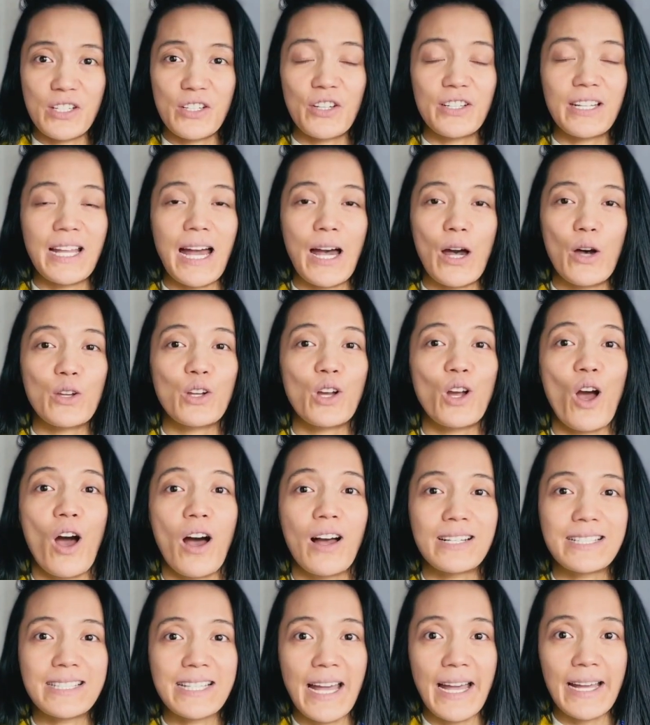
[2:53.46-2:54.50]
on how to
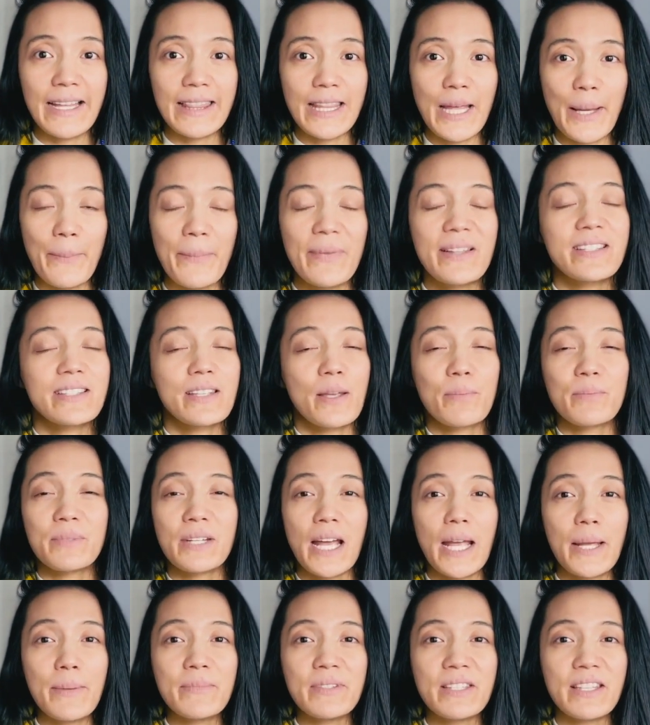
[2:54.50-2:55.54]
contact them, and
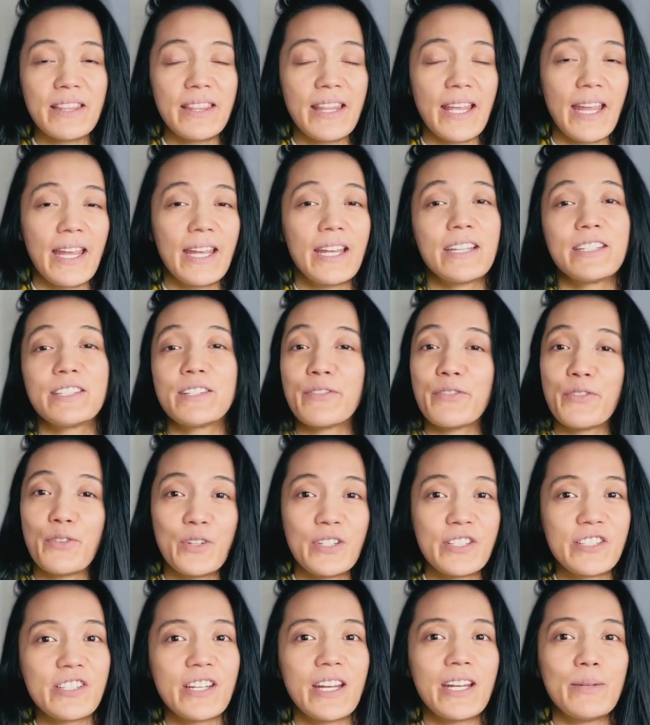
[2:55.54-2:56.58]
sometimes they
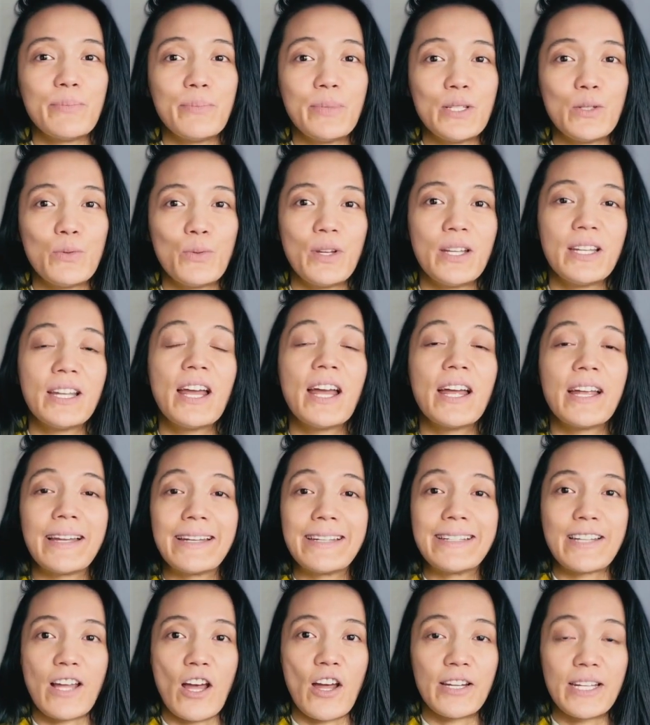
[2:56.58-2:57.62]
differentiate between
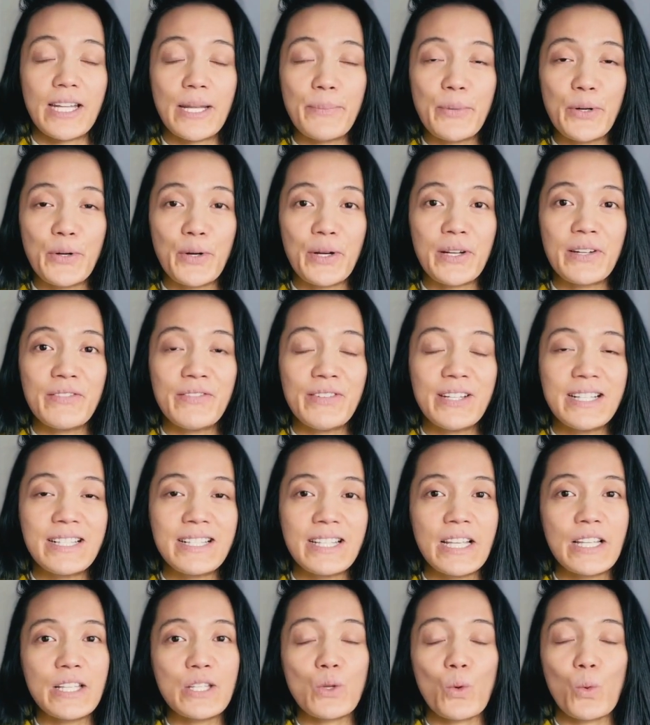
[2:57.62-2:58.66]
non-immigrant
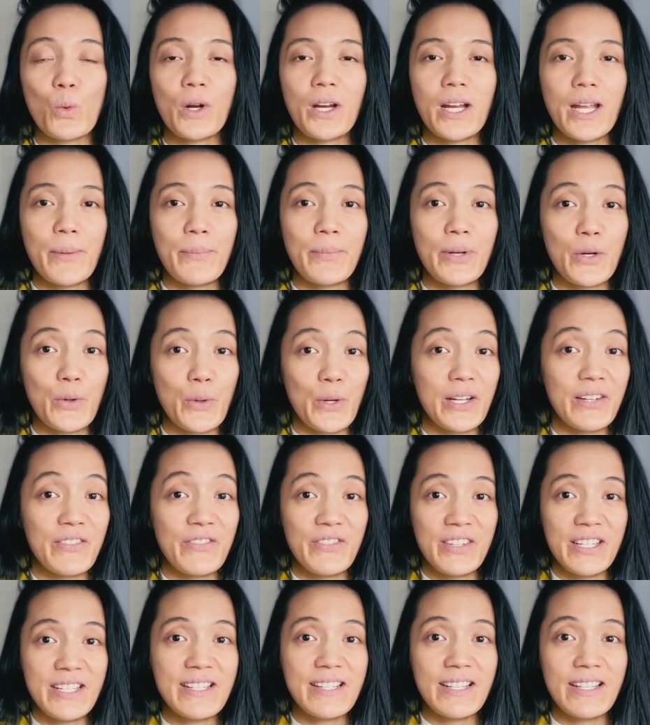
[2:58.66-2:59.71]
visas or
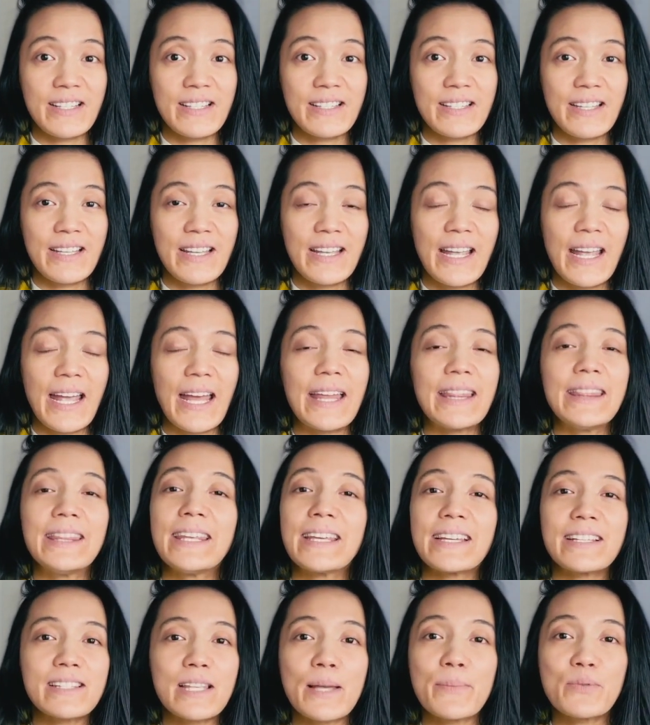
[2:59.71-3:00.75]
immigrant visas, and
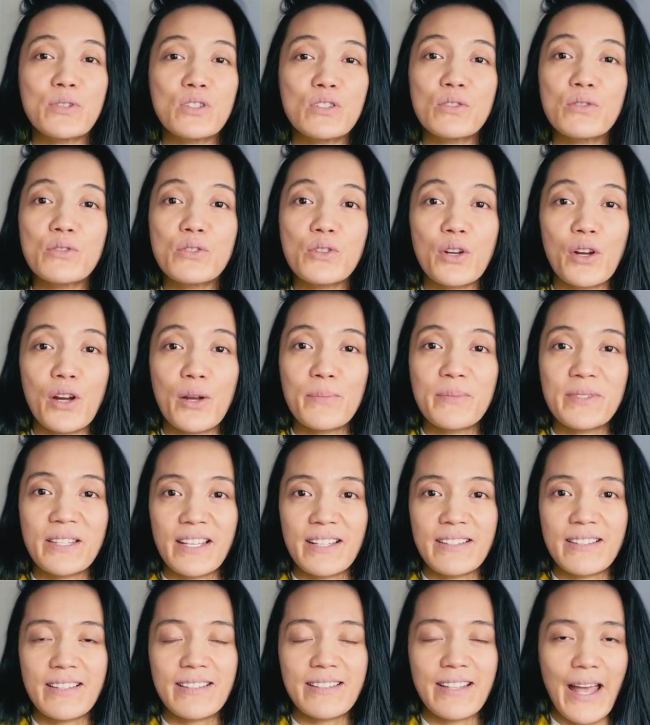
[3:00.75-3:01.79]
the Exceptional
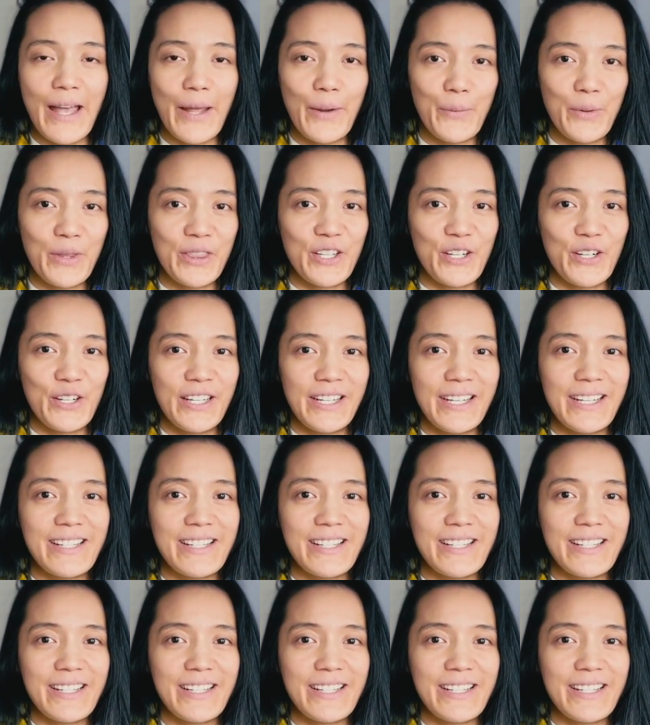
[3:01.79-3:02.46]
Circumstances I-130